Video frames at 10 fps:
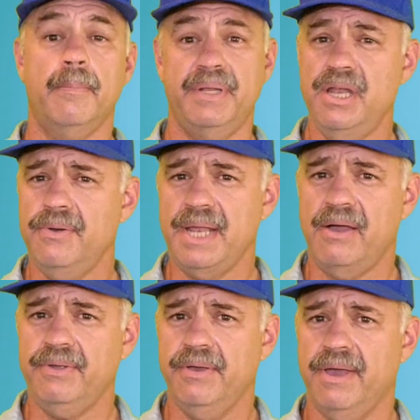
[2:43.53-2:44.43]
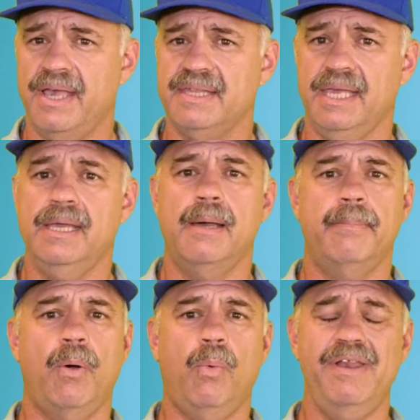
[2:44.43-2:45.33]
But no doubt you're asking,
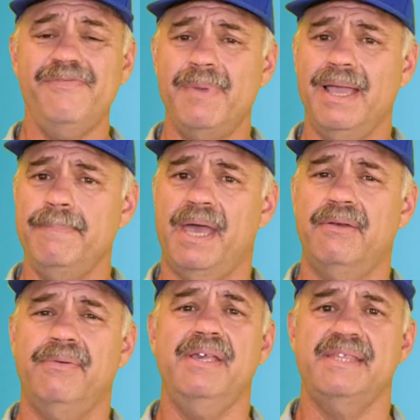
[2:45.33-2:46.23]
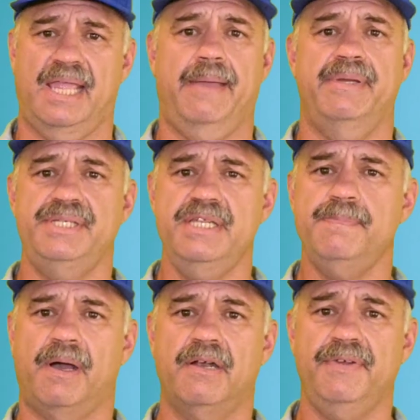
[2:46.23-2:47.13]
but what if my battery is damaged as
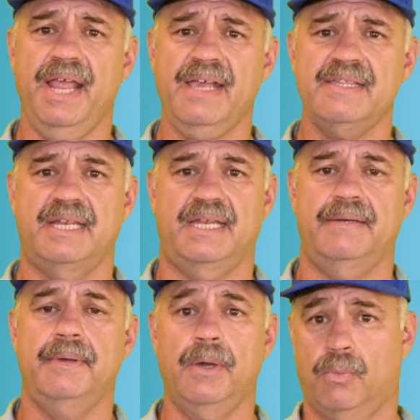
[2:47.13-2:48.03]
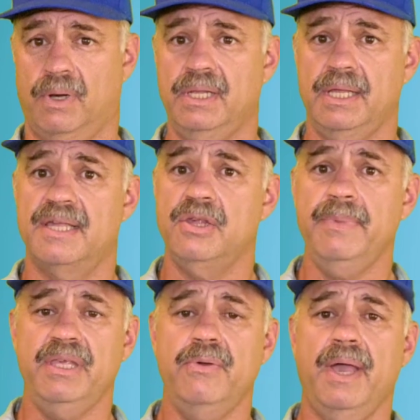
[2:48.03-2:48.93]
part of an accident? Well,
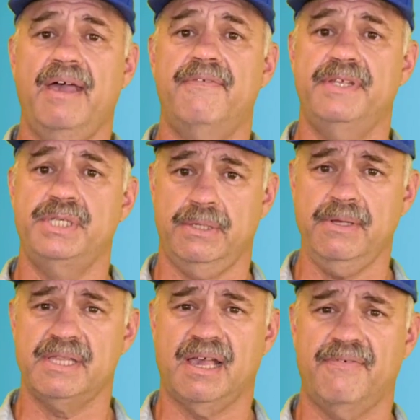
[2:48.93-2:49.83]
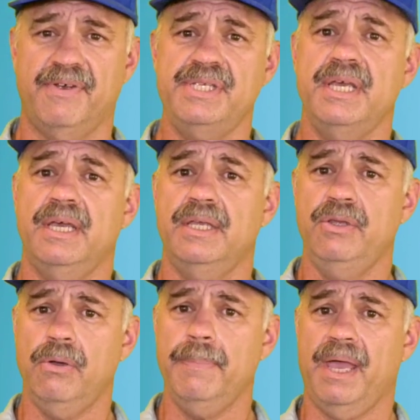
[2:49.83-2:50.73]
assuming you have insurance coverage,
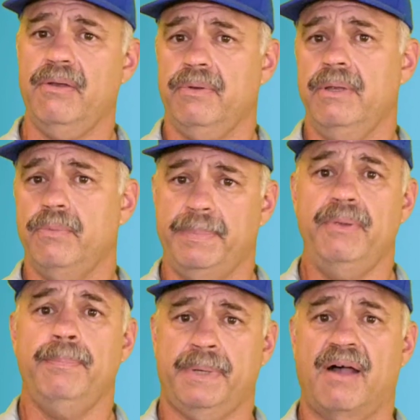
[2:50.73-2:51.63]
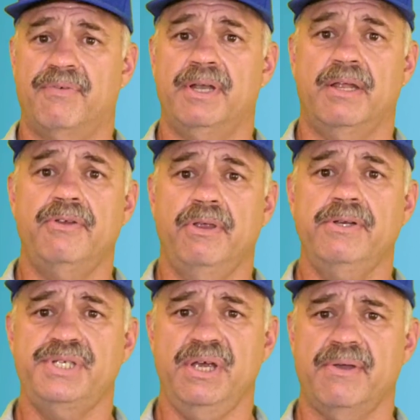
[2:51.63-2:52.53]
your battery will be covered under your
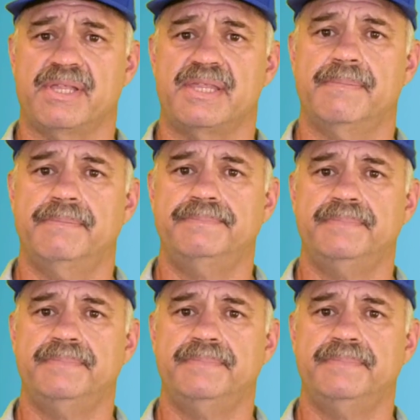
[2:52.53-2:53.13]
insurance.